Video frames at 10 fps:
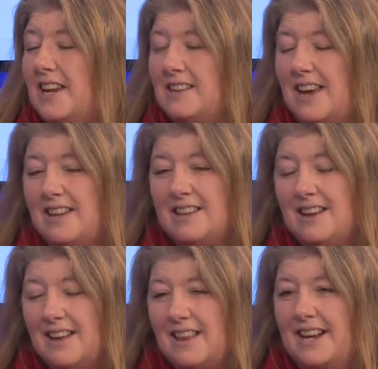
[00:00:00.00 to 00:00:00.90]
And and
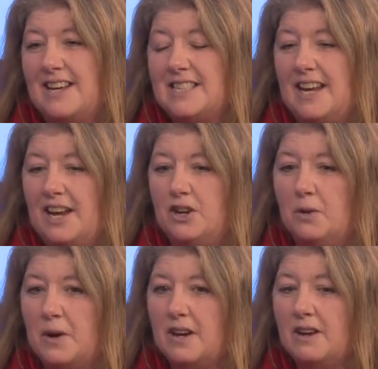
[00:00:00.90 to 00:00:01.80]
like I said, I
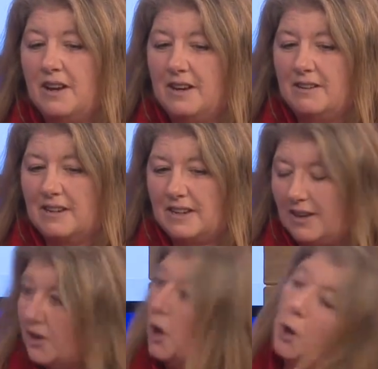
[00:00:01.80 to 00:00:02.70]
don't want to
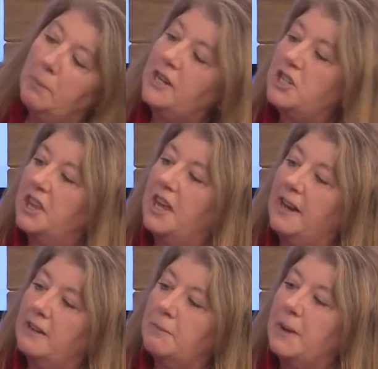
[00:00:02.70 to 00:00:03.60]
give you a whole bunch of
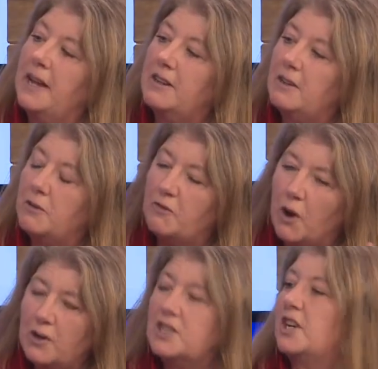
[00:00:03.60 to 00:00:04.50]
things, but
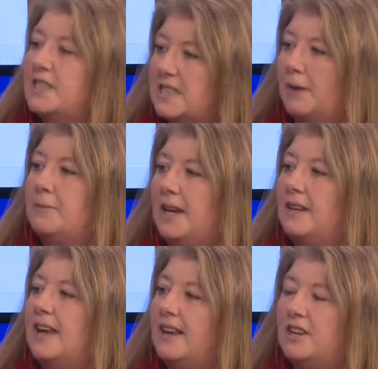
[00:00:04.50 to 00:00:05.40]
focus on
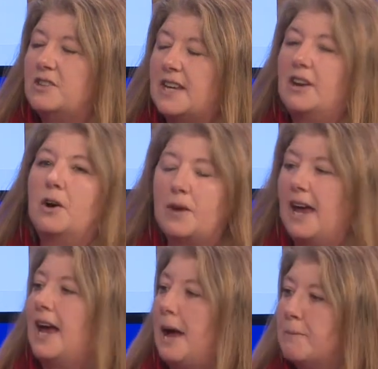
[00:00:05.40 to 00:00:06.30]
something that you say,
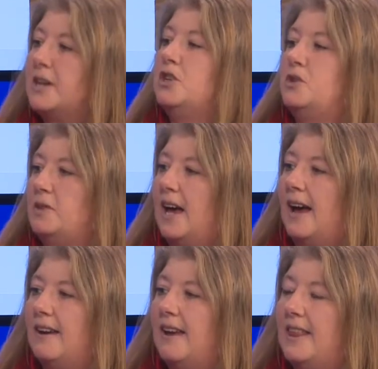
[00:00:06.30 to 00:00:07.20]
okay, I'm going to do
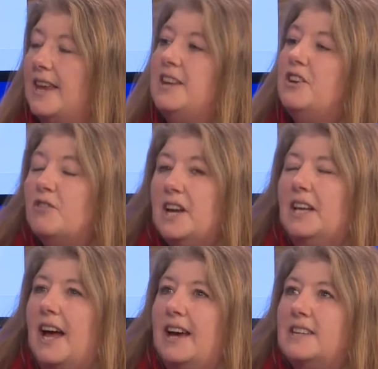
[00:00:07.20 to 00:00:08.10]
that. And then you
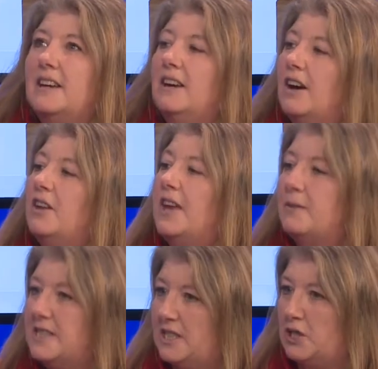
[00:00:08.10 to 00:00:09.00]
realize, oh,
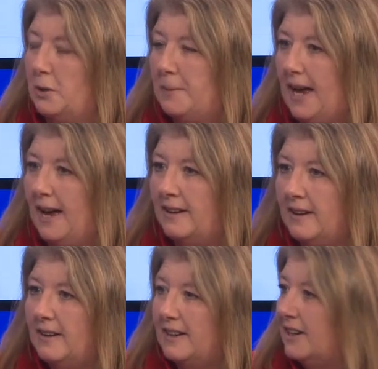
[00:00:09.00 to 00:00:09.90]
that wasn't so bad.
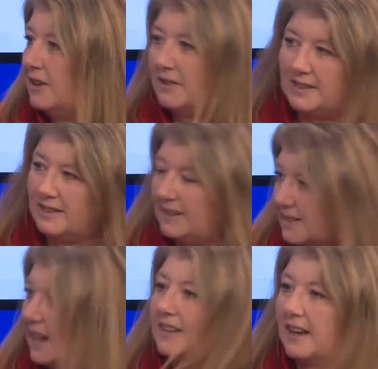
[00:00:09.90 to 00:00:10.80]
You know, it's,
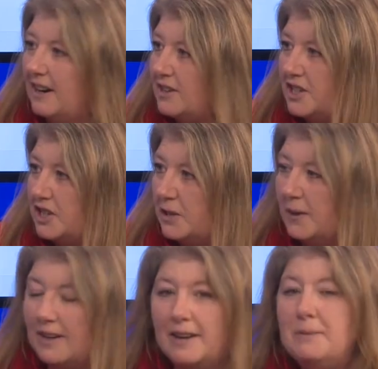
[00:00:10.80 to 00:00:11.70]
it's not that hard to do
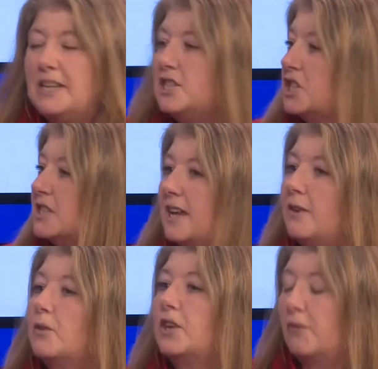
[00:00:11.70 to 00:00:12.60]
it. I mean, it's just
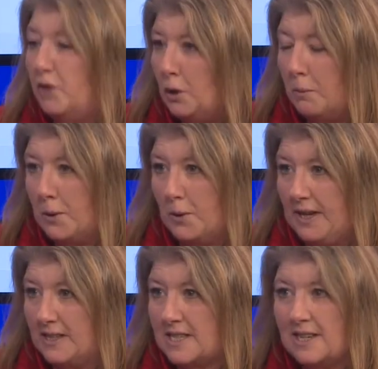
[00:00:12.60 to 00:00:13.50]
like with the fuel
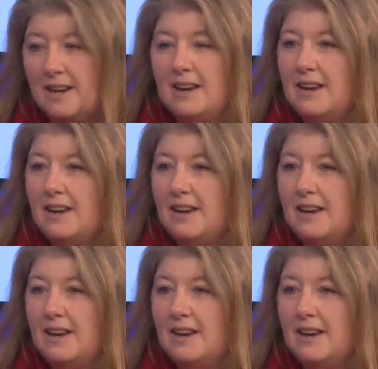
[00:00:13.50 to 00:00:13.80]
points.